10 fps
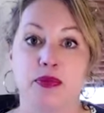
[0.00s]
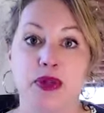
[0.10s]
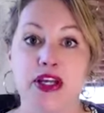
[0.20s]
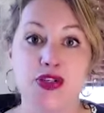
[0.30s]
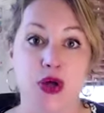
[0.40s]

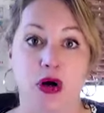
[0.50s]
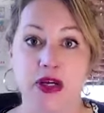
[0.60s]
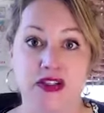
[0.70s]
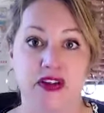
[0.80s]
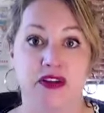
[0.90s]
Please
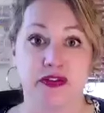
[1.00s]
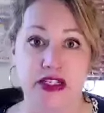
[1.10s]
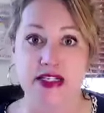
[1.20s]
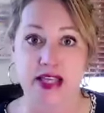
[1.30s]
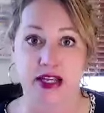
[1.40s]
always feel free
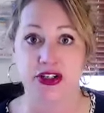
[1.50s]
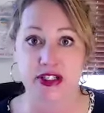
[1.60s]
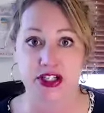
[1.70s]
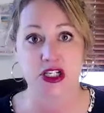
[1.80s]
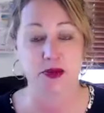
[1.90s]
to send your
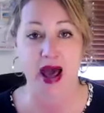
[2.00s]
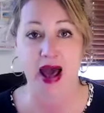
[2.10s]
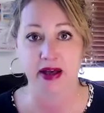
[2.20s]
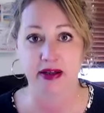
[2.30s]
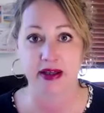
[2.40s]
dishes
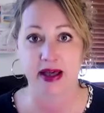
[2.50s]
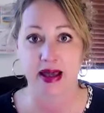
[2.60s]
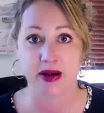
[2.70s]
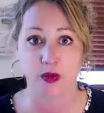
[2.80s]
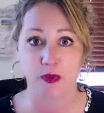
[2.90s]
back,
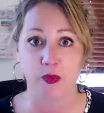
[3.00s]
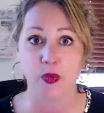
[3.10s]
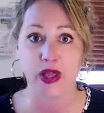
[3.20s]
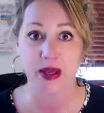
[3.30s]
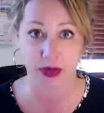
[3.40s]
and
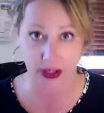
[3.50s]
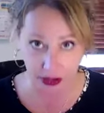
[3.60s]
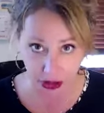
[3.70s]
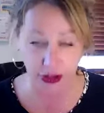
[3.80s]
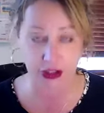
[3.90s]
we
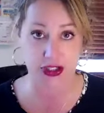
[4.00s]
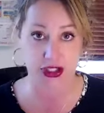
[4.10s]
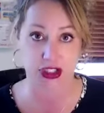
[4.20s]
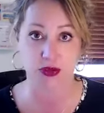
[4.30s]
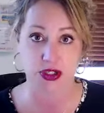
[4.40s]
are
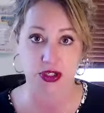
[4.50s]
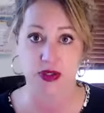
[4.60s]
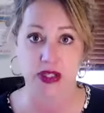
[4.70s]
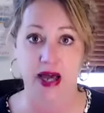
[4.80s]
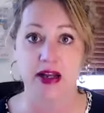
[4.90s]
encouraging you to
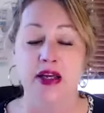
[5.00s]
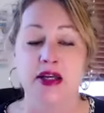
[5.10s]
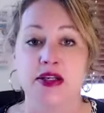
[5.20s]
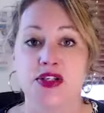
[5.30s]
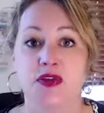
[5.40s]
do that.
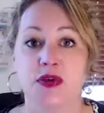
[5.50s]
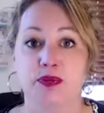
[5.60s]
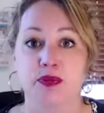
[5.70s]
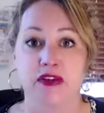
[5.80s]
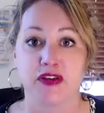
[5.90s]
So
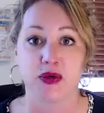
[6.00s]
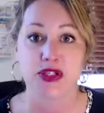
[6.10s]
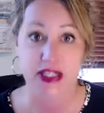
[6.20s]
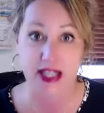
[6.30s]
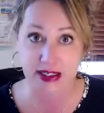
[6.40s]
if you
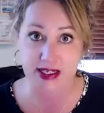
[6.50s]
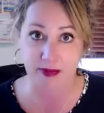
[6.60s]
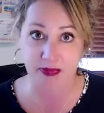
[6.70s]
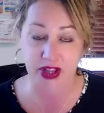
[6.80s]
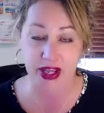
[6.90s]
select
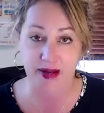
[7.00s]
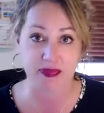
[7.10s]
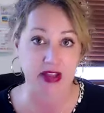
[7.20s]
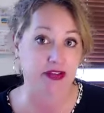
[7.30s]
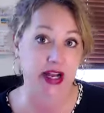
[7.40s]

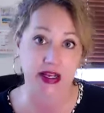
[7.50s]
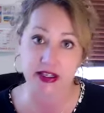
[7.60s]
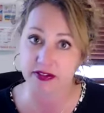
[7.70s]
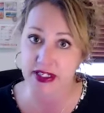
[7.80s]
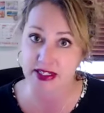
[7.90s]
something and for
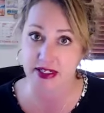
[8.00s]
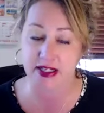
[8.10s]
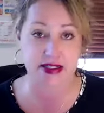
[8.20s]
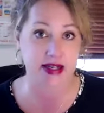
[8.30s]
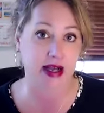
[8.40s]
any reason
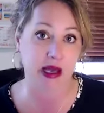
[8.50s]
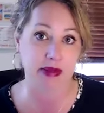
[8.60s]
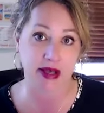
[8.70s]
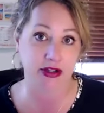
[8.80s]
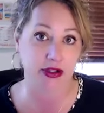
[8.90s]
it's not
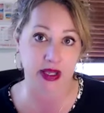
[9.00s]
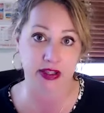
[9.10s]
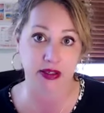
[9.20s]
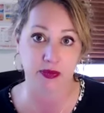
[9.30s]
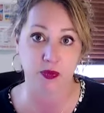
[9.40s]
coming out the way
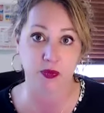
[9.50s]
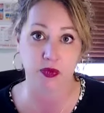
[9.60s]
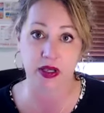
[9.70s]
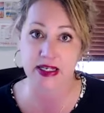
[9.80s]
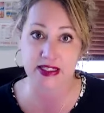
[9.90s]
that you
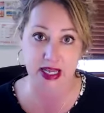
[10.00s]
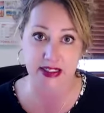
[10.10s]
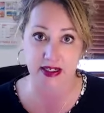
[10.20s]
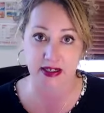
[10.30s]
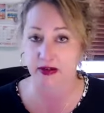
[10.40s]

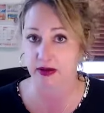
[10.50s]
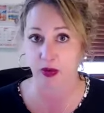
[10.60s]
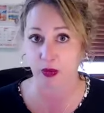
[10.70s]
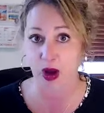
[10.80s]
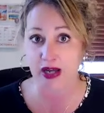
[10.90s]
intended it
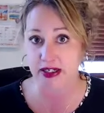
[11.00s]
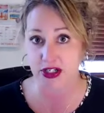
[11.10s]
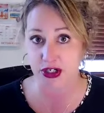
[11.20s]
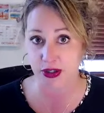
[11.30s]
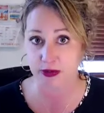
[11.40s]
or wanted it
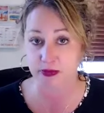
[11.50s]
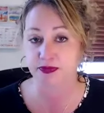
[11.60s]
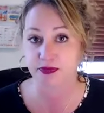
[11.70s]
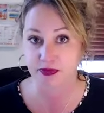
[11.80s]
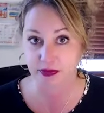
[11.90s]
to,
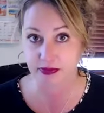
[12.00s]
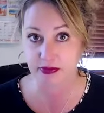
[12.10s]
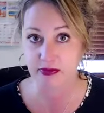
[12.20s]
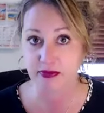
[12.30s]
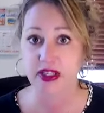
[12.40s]

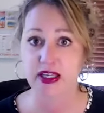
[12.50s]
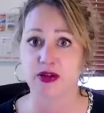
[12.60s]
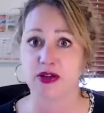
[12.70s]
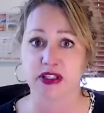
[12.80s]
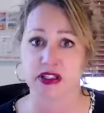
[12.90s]
and
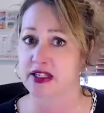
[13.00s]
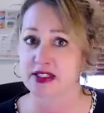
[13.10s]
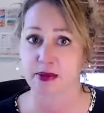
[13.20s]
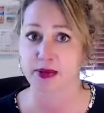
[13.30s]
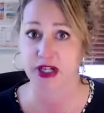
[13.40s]
you think that that's
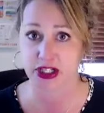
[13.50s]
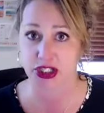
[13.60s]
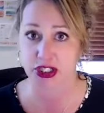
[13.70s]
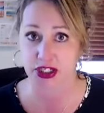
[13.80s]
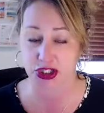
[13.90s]
a
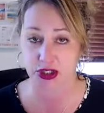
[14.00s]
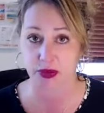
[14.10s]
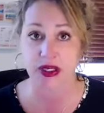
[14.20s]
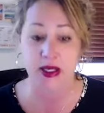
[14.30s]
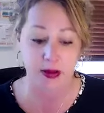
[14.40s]
production
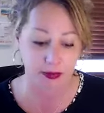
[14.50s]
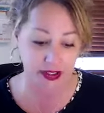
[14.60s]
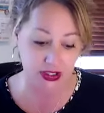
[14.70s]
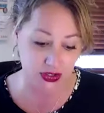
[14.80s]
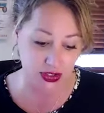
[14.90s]
issue,
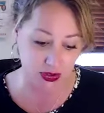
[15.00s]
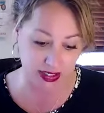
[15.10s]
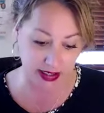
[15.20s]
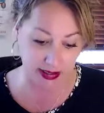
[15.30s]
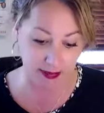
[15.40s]
please do
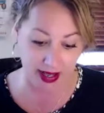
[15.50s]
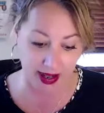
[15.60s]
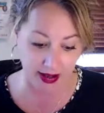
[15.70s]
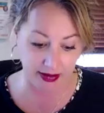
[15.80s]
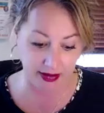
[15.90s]
send it
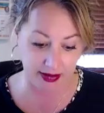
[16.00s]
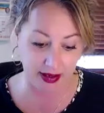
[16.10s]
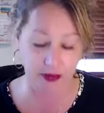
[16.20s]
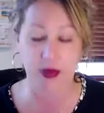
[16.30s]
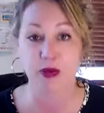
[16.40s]
back.
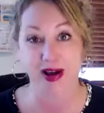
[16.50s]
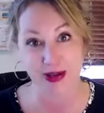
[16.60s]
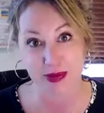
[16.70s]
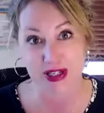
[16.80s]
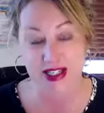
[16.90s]
We want
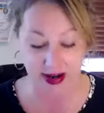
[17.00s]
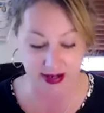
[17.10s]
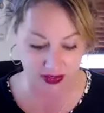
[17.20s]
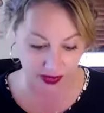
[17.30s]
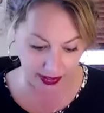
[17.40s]
you to be
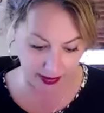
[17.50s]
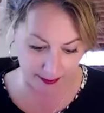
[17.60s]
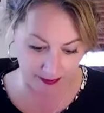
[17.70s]
satisfied.